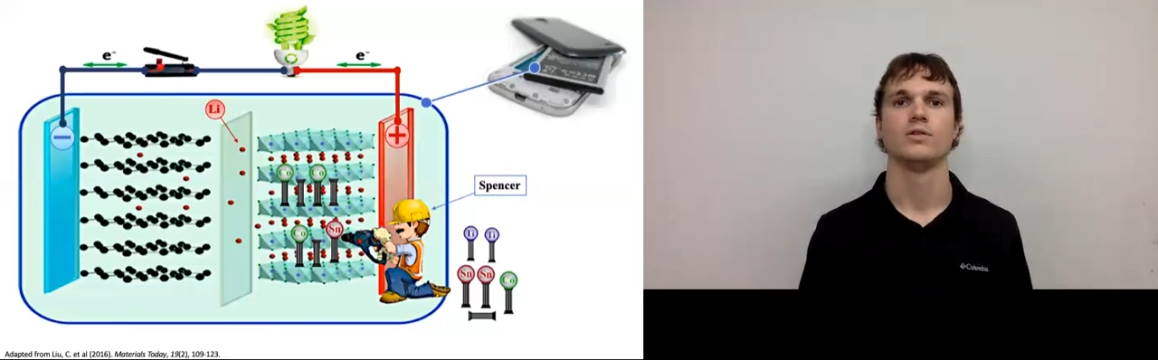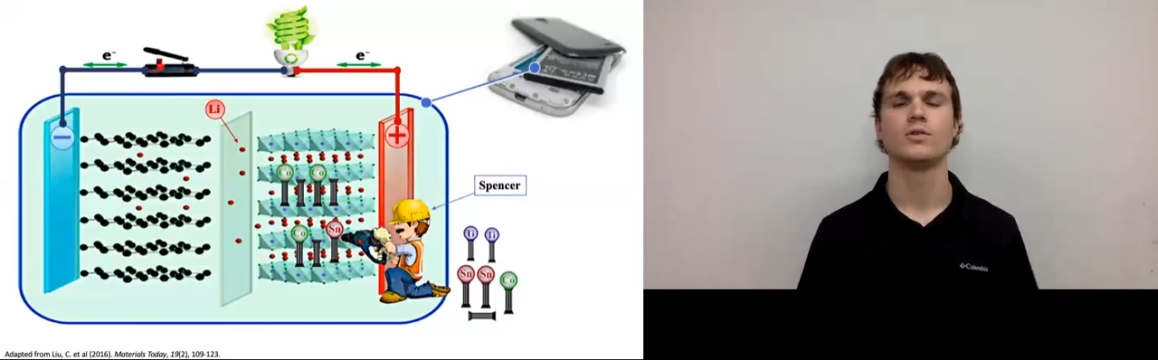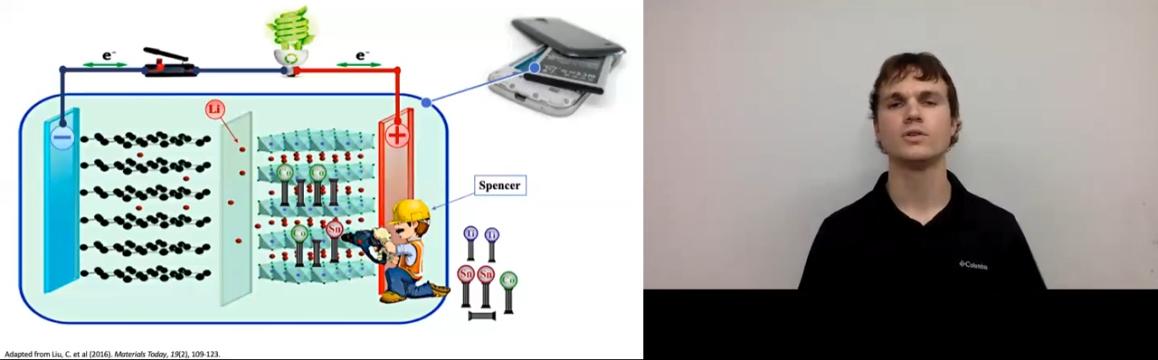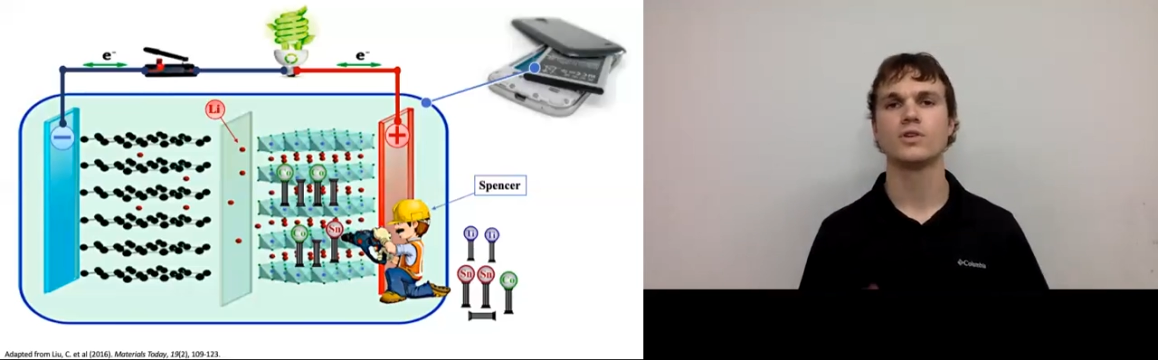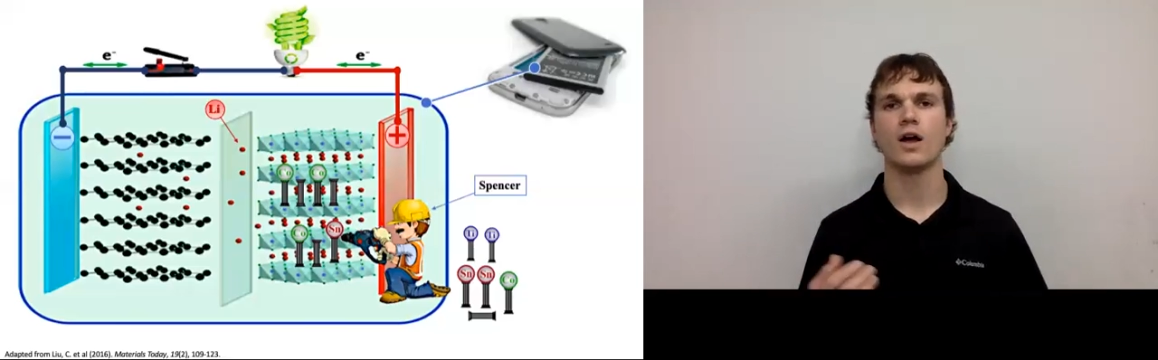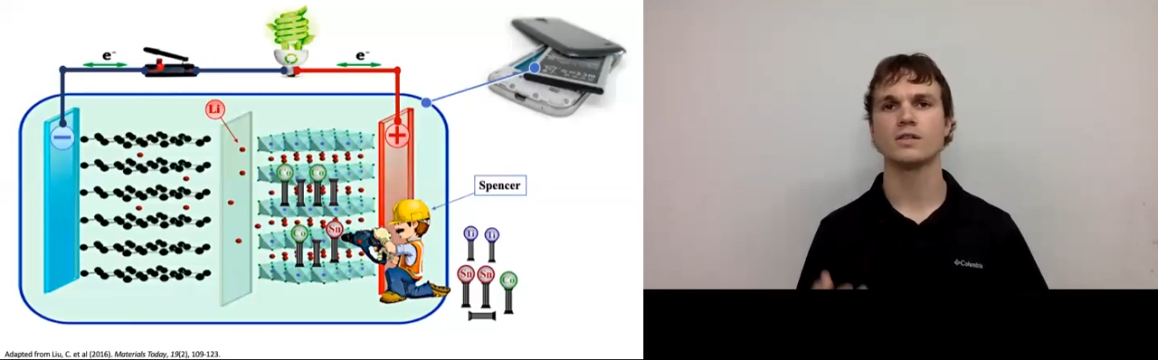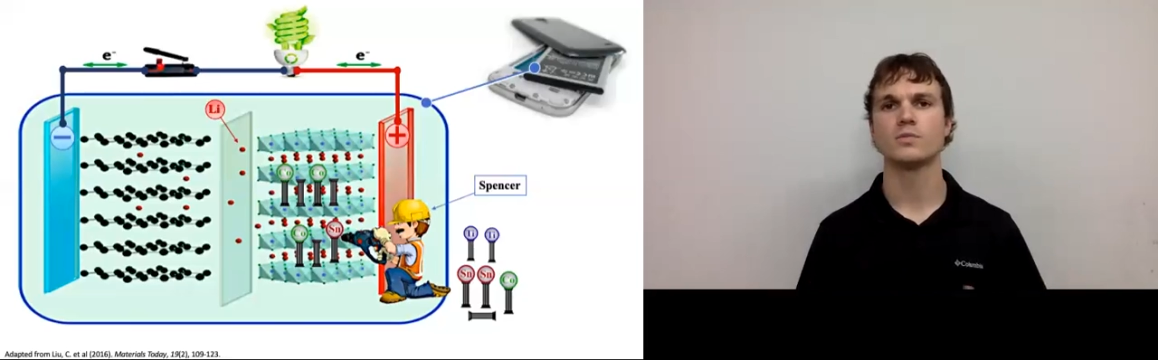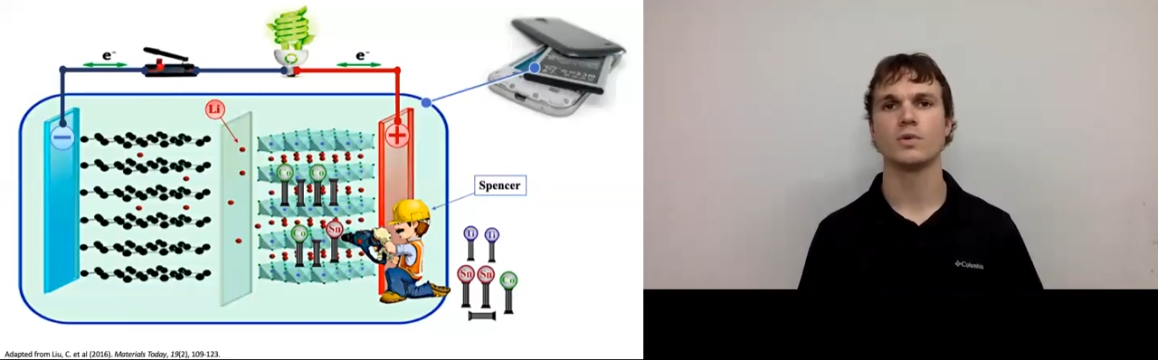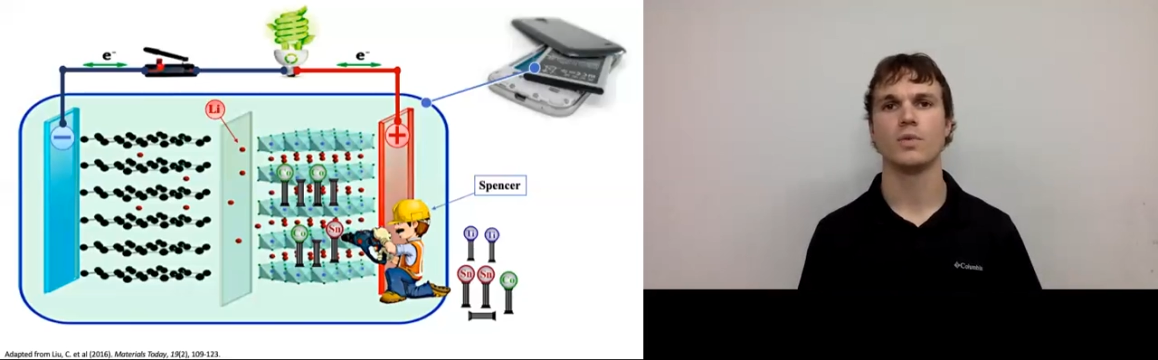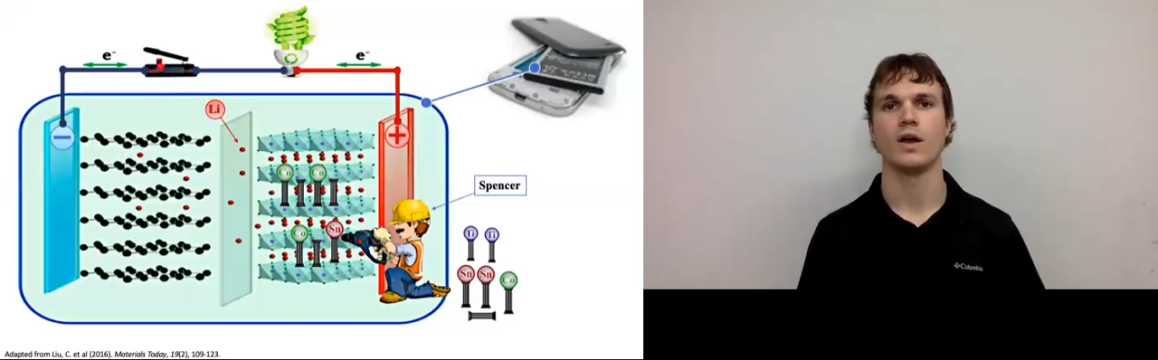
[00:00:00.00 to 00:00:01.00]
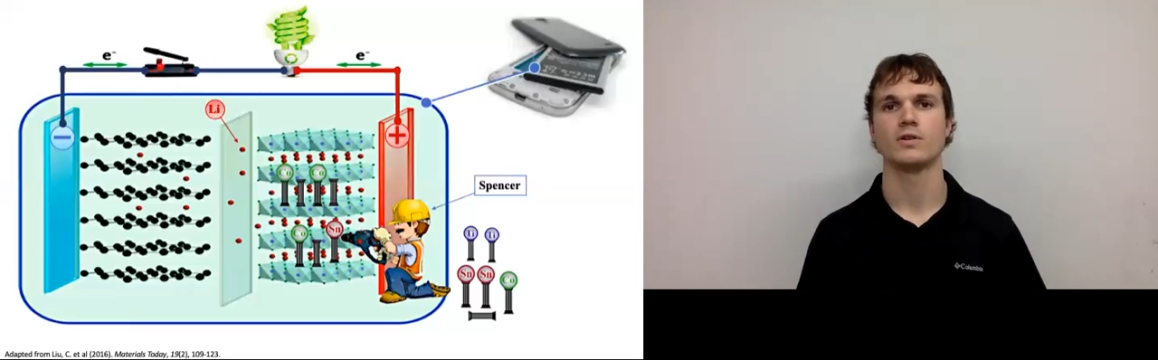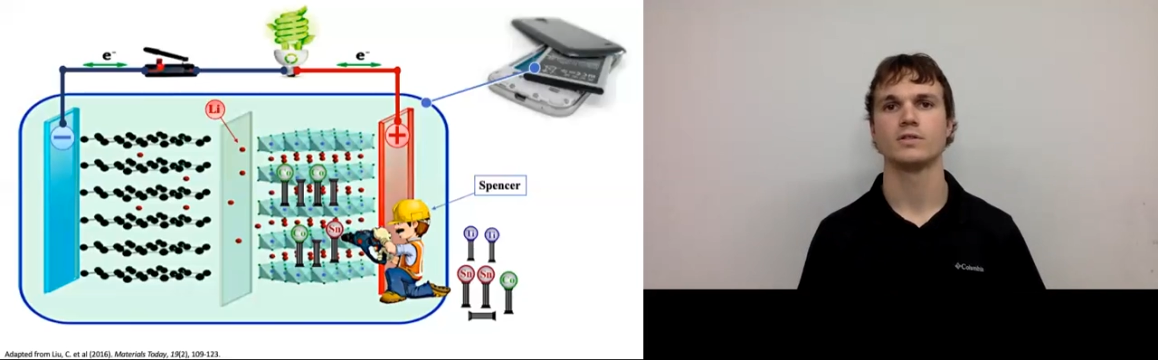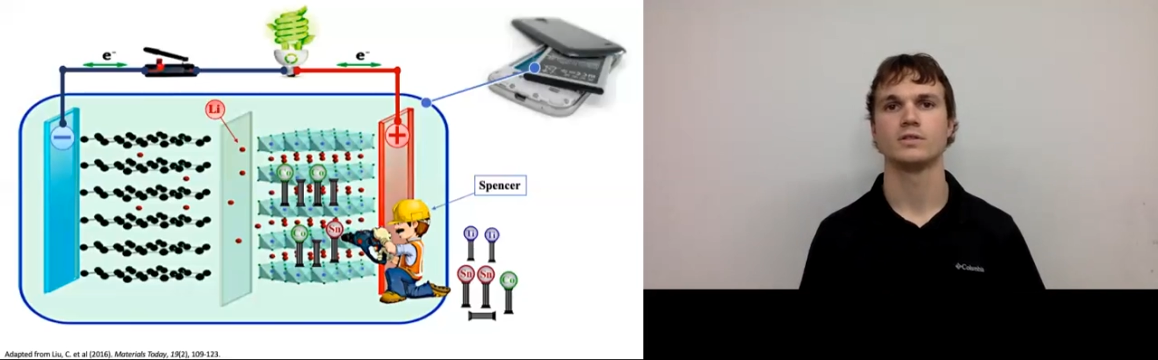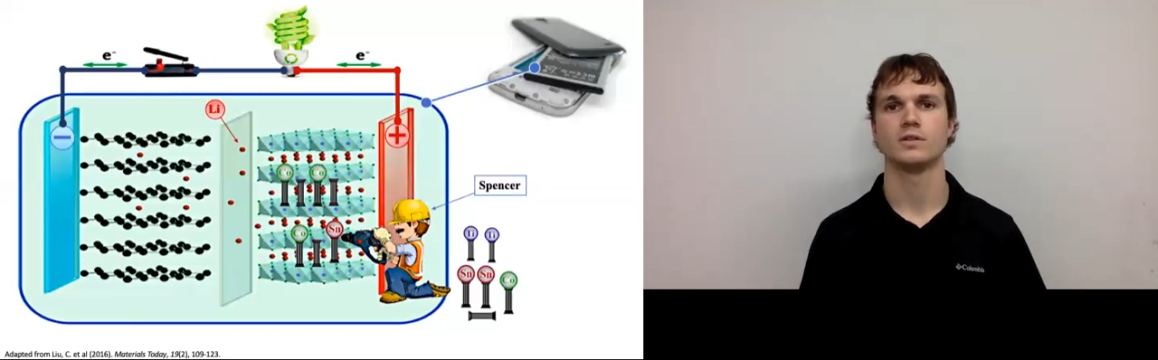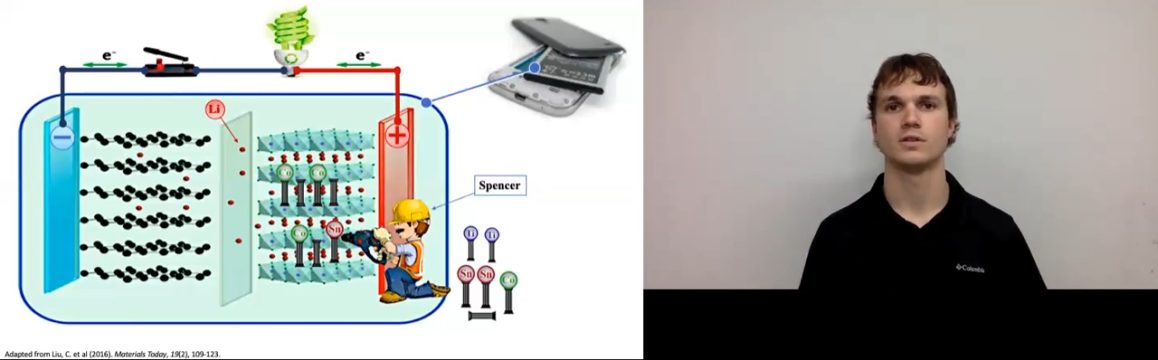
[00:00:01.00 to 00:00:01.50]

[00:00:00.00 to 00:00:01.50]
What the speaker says: You can draw some comparisons